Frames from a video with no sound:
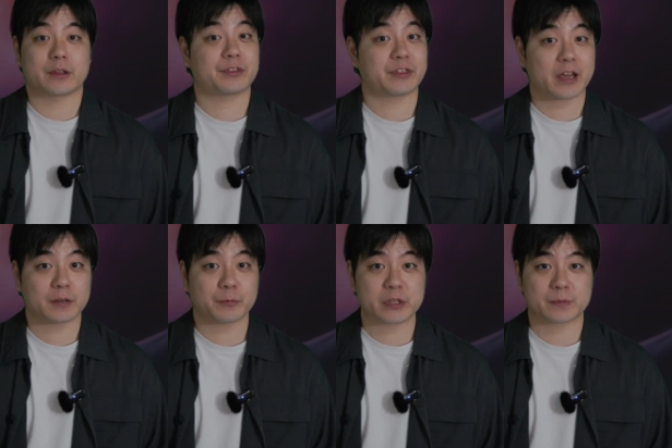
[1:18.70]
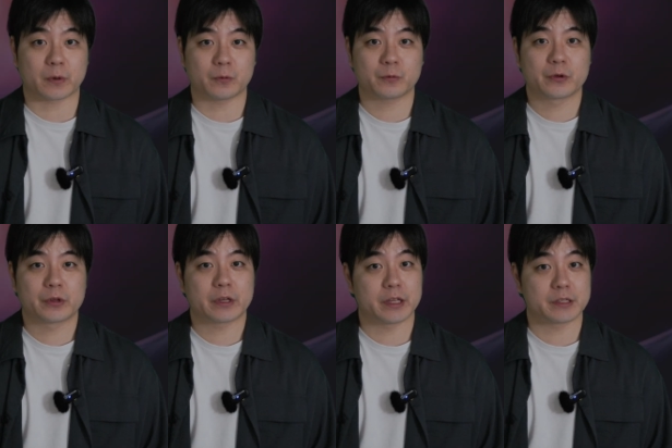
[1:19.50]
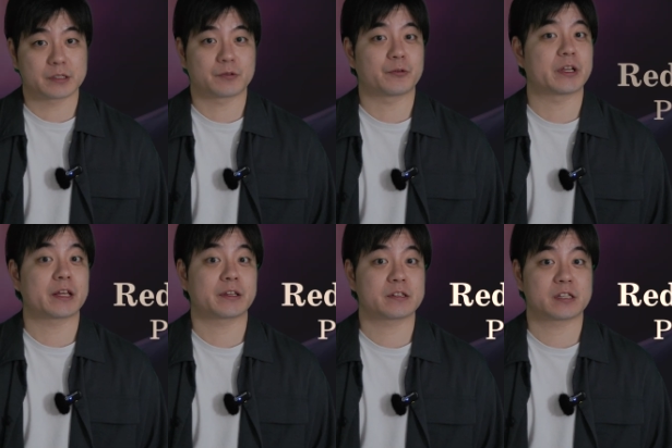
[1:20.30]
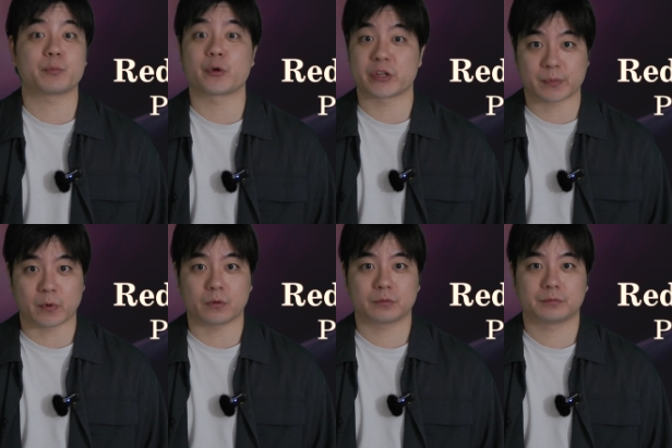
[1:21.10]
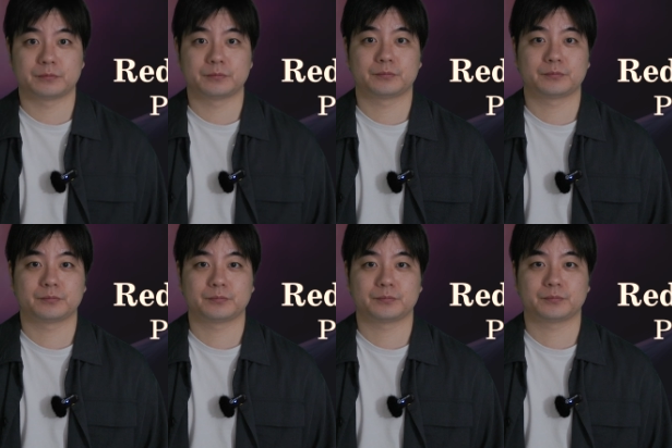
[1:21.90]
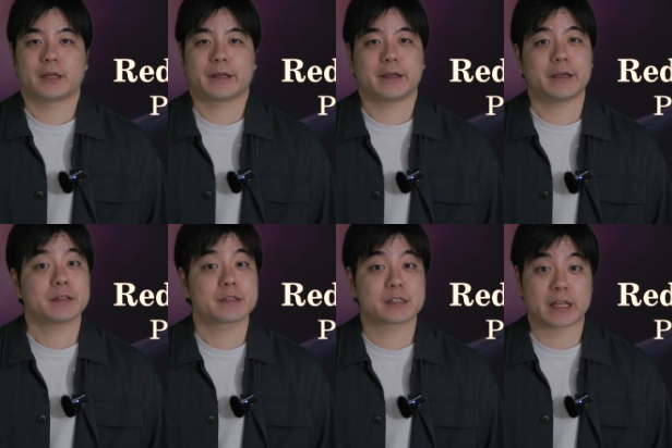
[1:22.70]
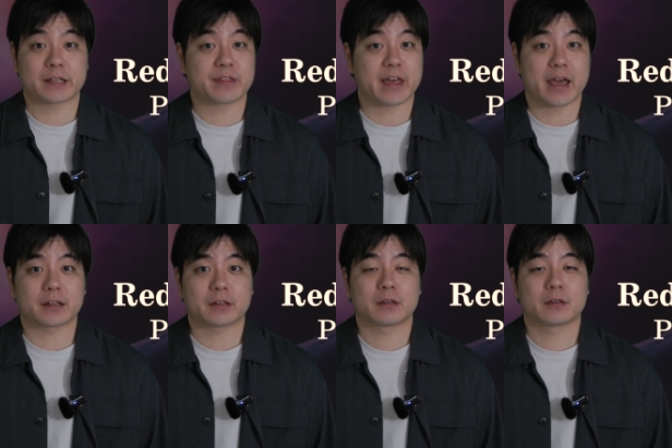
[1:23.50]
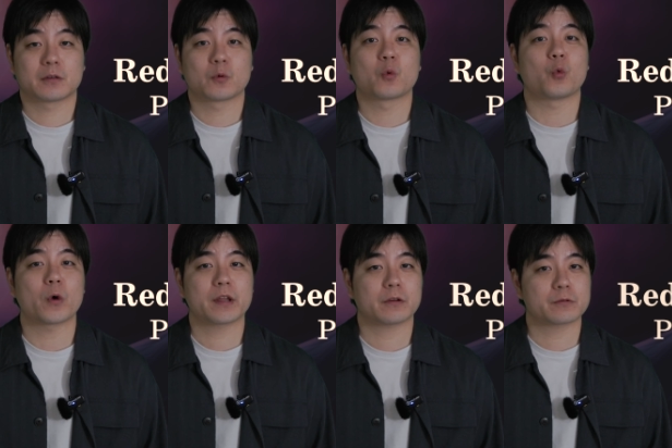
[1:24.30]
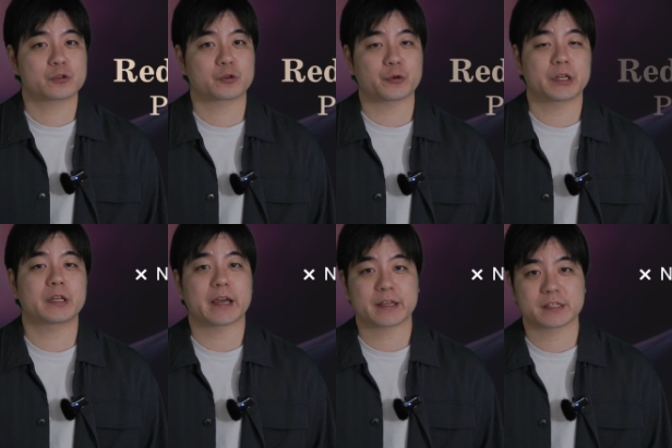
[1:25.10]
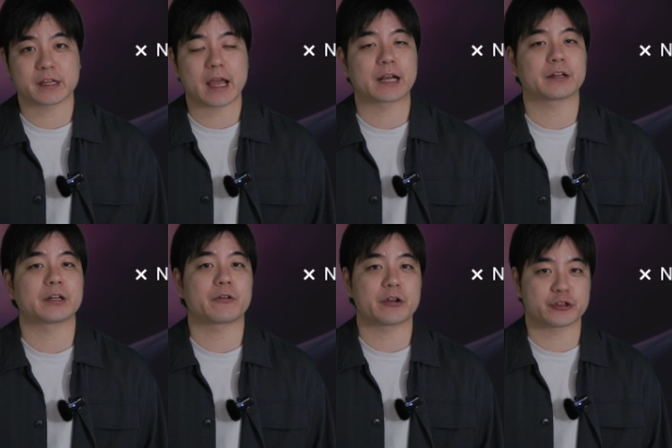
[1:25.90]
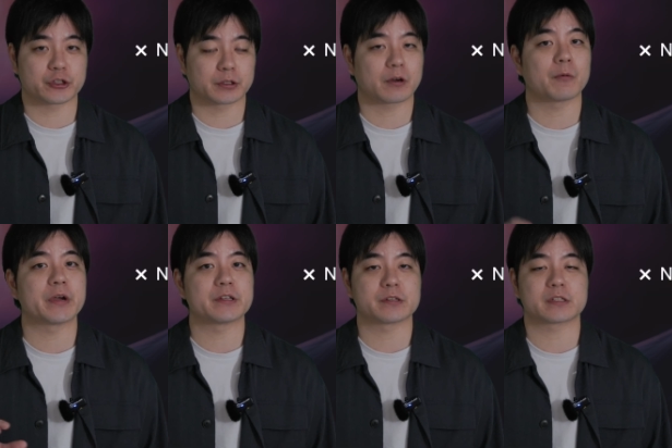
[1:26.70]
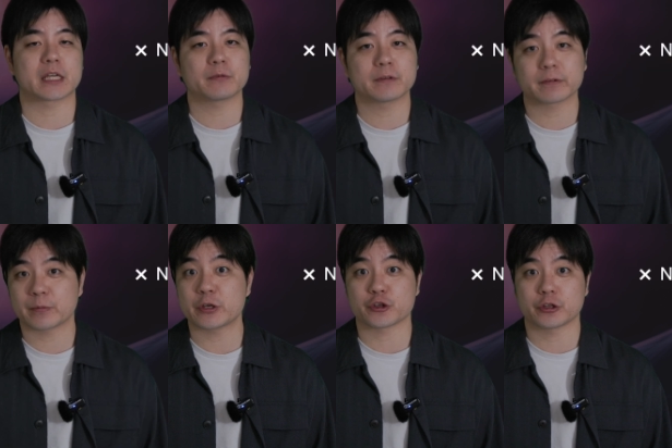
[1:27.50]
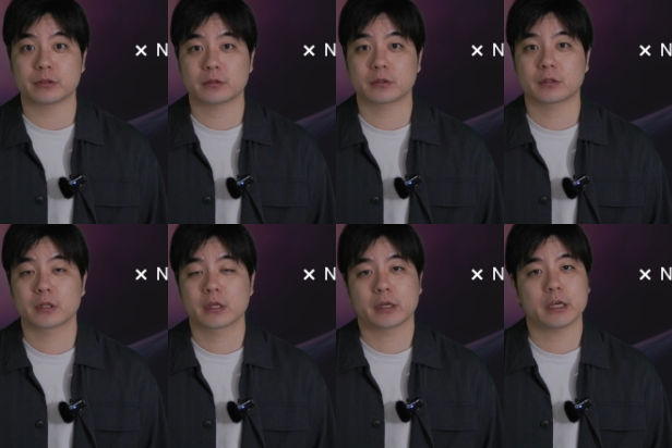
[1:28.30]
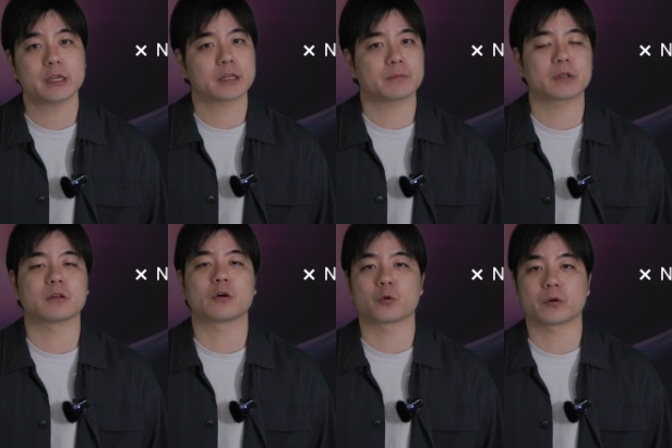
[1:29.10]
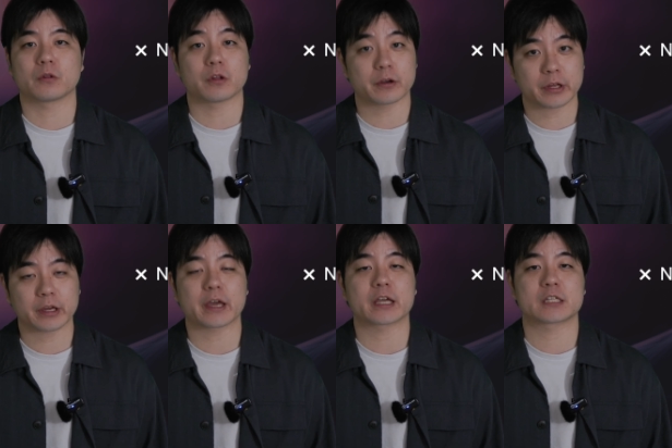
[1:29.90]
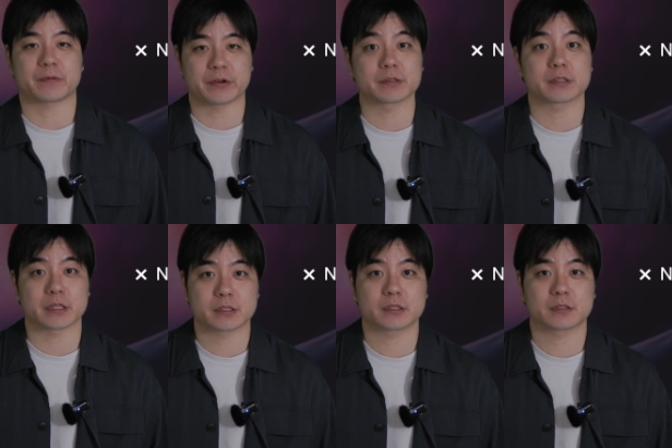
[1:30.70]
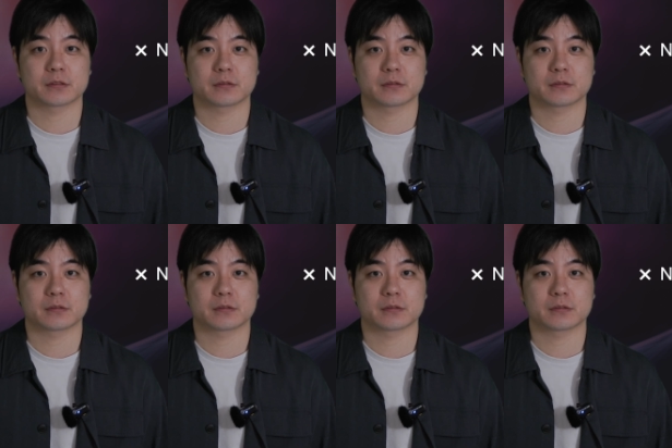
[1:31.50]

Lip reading: The third principle is redundancy principle. It states that when on-screen text and a narration conveys the same information, it can be lower learning experiences.